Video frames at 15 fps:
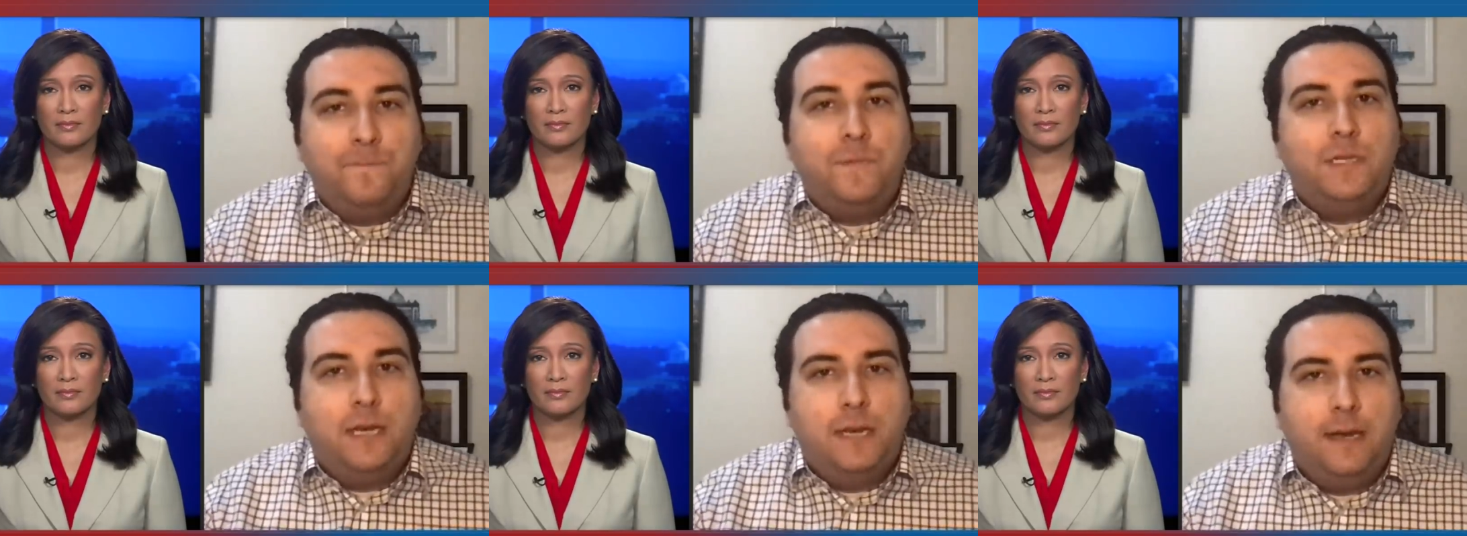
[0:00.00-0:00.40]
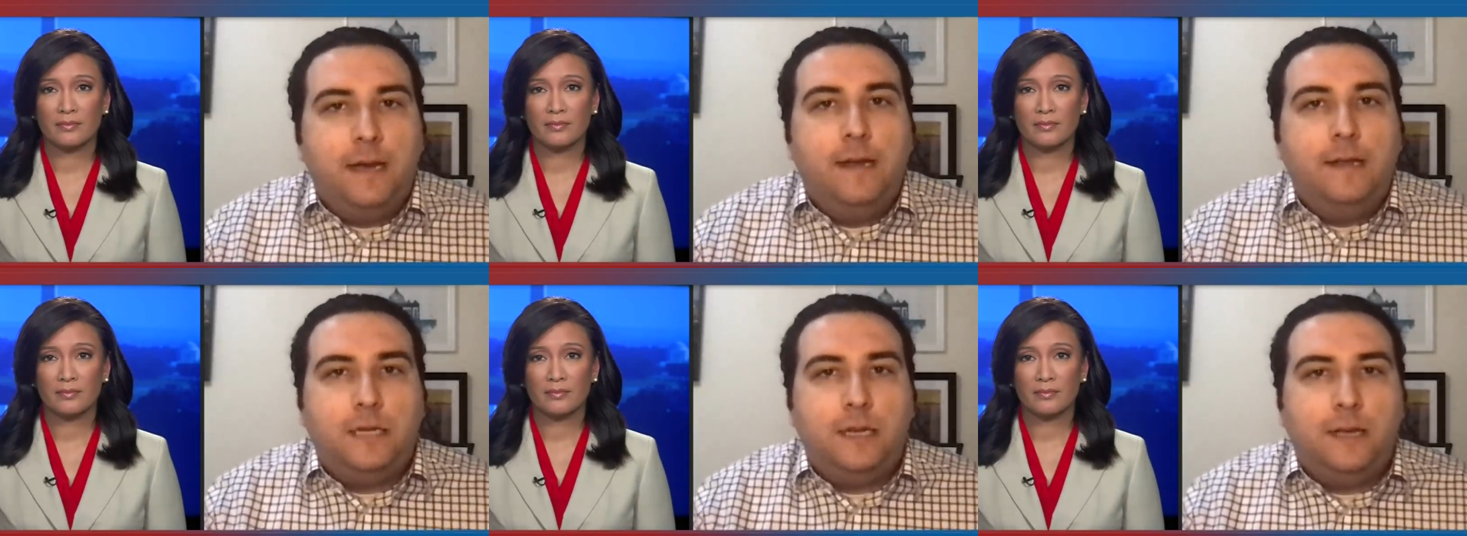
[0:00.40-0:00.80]
Speaker 1: to
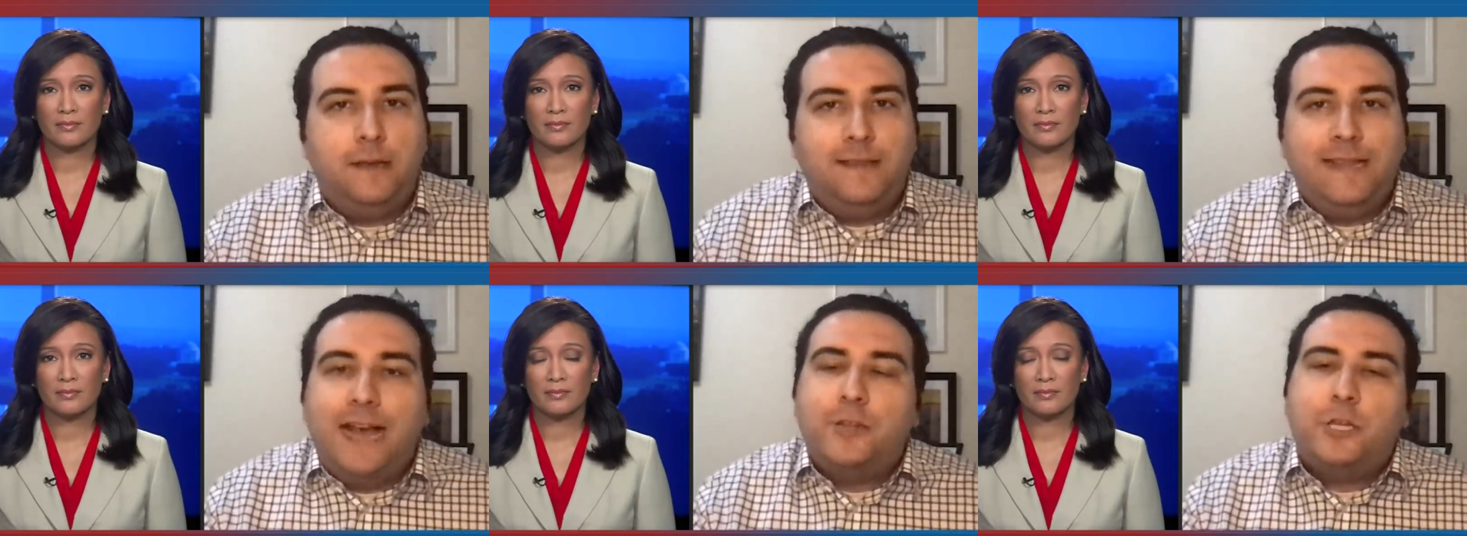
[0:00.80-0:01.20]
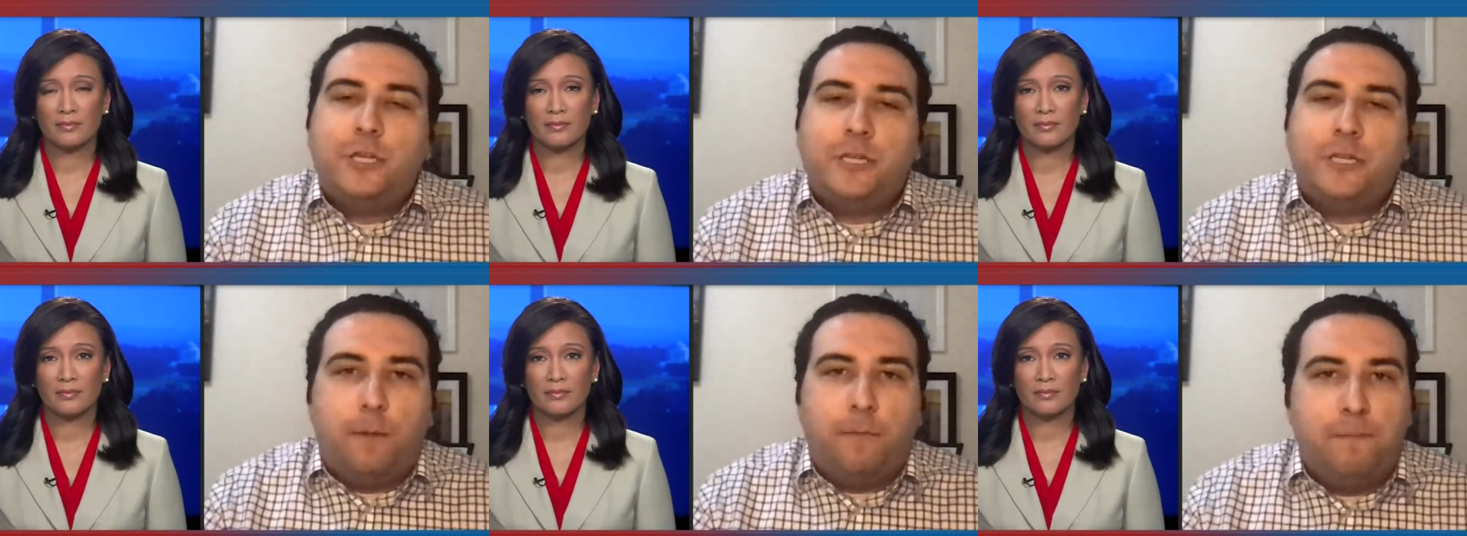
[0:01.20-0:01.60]
to not just
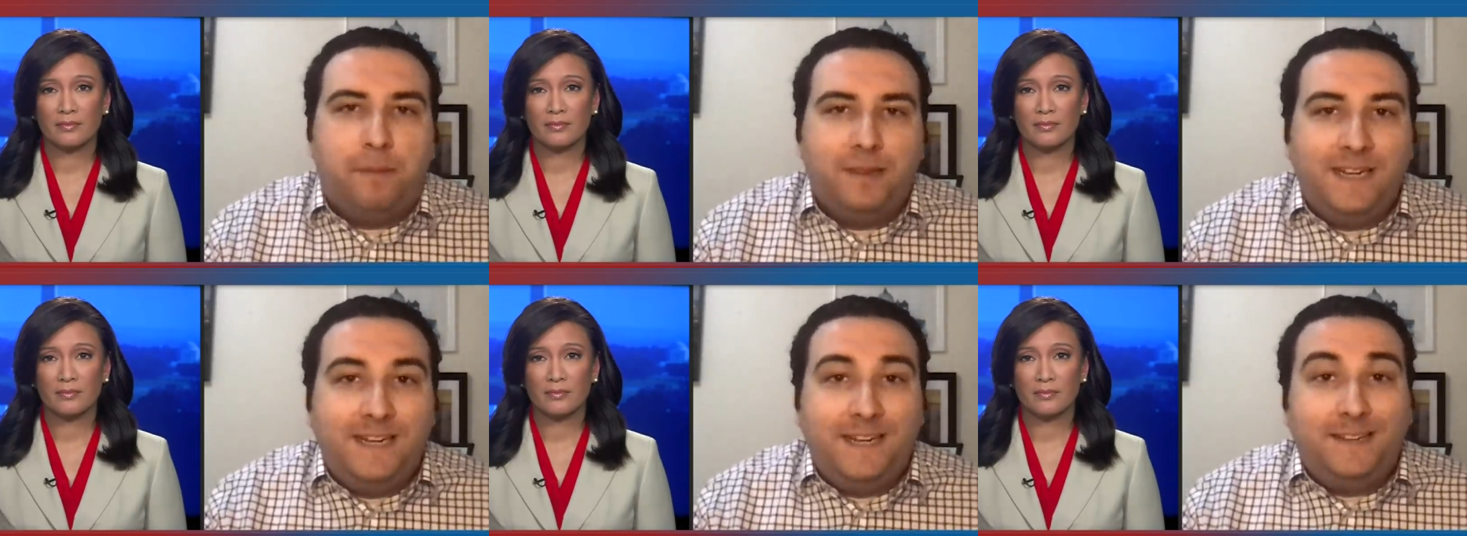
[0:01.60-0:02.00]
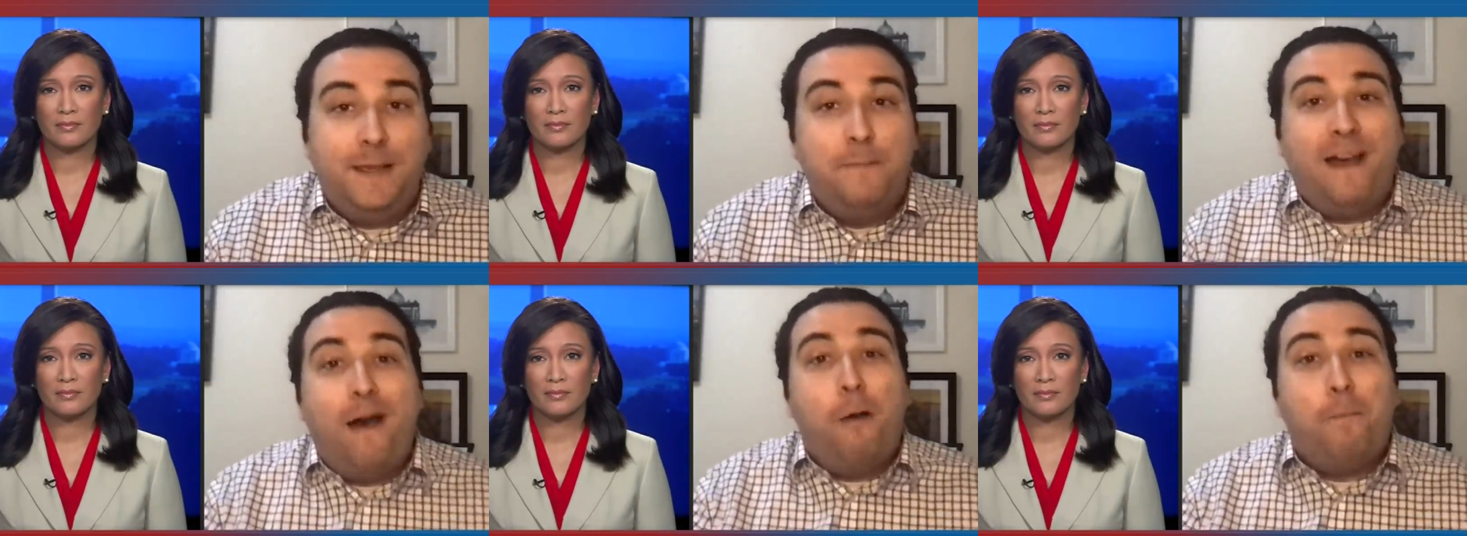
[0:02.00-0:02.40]
help him politically,
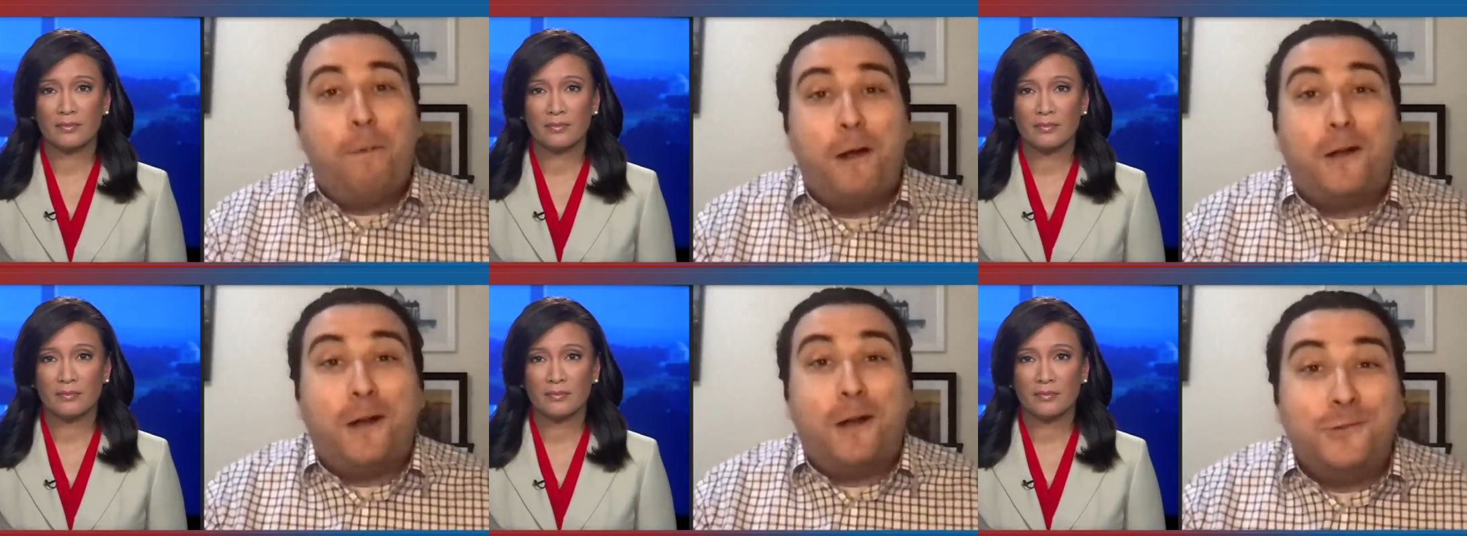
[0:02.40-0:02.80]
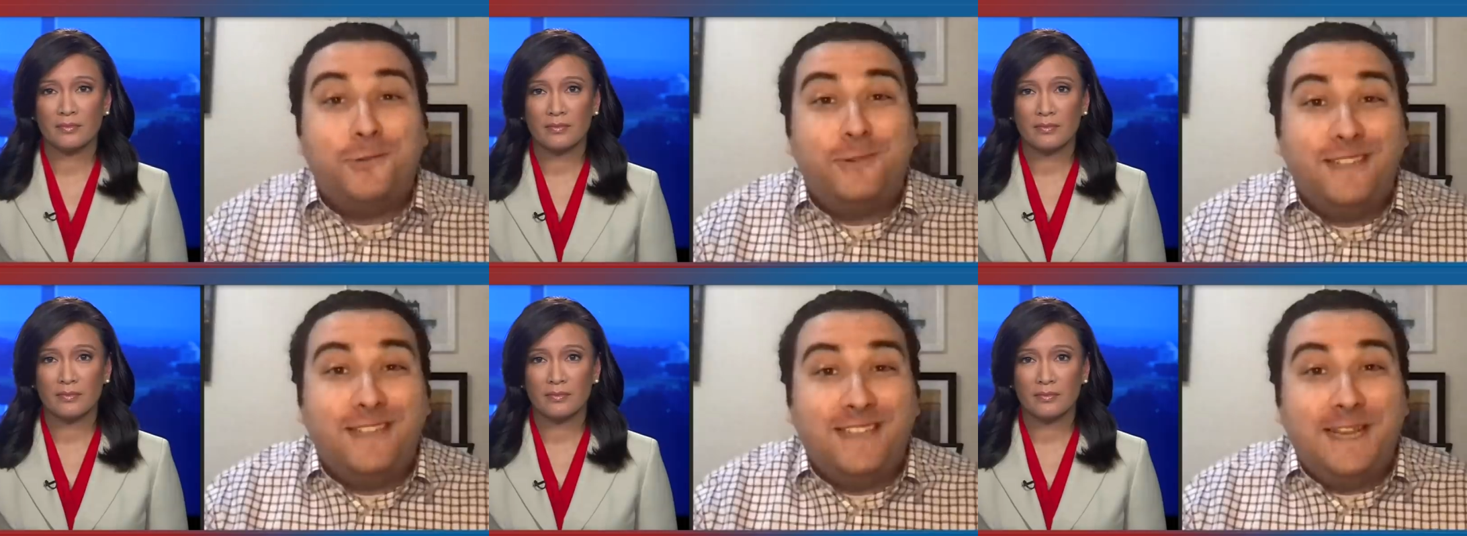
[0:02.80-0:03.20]
but help our
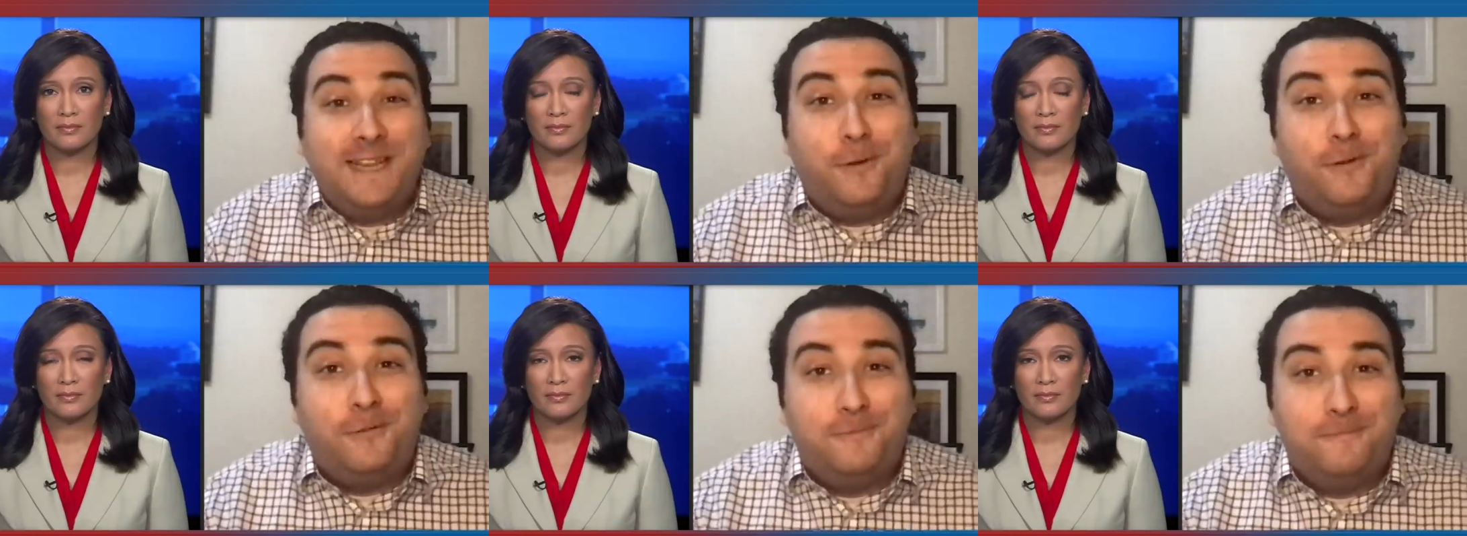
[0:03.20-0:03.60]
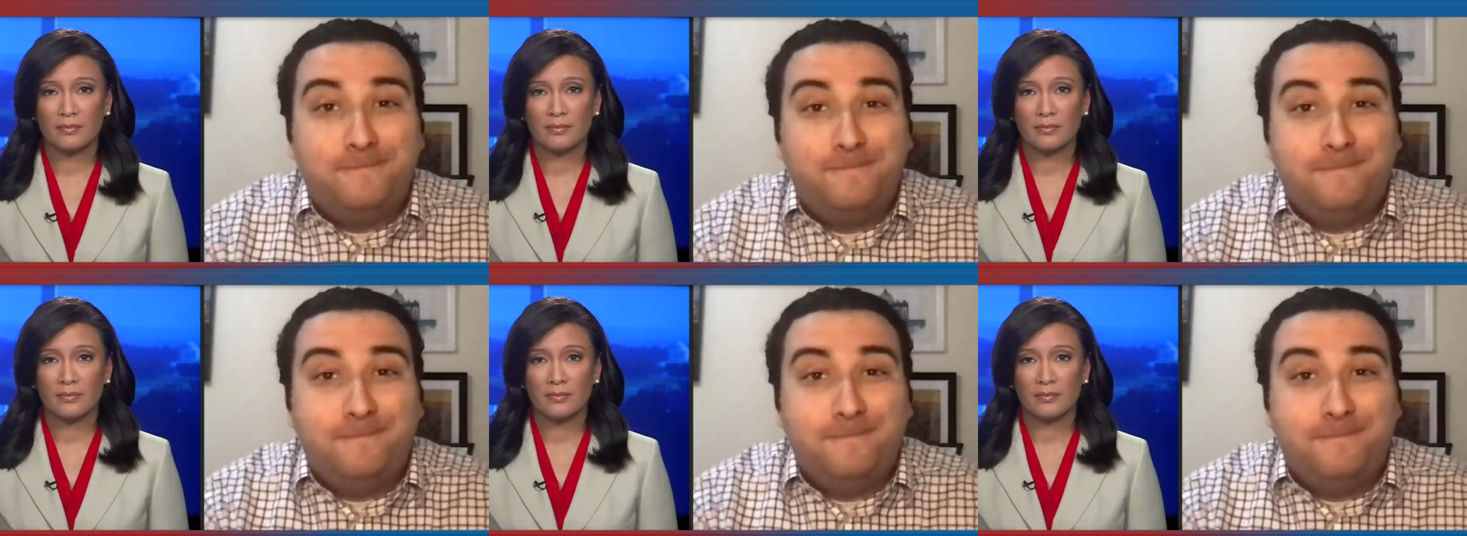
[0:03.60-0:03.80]
country to heal.